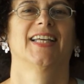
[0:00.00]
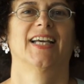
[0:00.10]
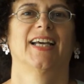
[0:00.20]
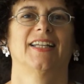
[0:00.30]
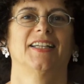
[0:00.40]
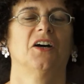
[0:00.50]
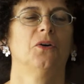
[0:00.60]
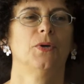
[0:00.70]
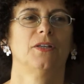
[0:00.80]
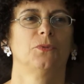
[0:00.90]
And
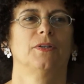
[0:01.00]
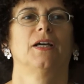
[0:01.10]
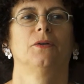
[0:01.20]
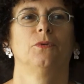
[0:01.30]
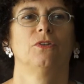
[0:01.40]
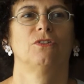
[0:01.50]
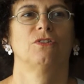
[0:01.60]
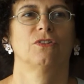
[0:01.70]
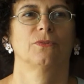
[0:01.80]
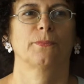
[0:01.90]
always when I
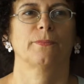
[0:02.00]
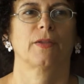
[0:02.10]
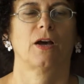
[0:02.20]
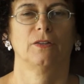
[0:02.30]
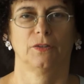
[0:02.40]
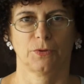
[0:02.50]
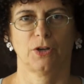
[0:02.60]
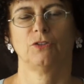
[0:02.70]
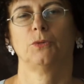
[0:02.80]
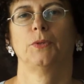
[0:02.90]
was on the
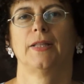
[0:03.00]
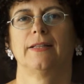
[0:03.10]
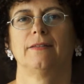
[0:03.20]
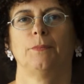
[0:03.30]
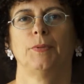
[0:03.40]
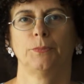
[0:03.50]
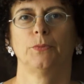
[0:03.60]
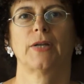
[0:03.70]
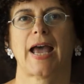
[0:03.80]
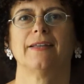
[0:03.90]
road to Biodanza,
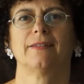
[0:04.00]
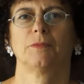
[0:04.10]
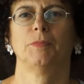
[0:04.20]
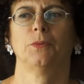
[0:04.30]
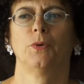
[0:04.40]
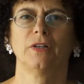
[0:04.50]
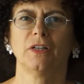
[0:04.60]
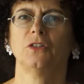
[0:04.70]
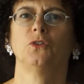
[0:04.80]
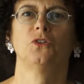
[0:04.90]
people would ask me, what are
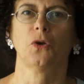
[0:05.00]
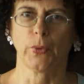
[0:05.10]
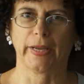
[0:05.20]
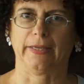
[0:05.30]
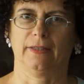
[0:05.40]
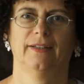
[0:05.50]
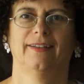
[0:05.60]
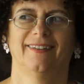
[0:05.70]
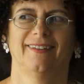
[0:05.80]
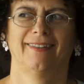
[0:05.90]
you doing?
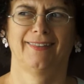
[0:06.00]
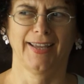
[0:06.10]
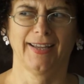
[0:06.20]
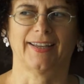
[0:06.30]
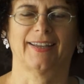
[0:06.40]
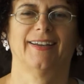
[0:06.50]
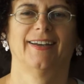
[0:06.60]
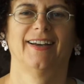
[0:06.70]
Think.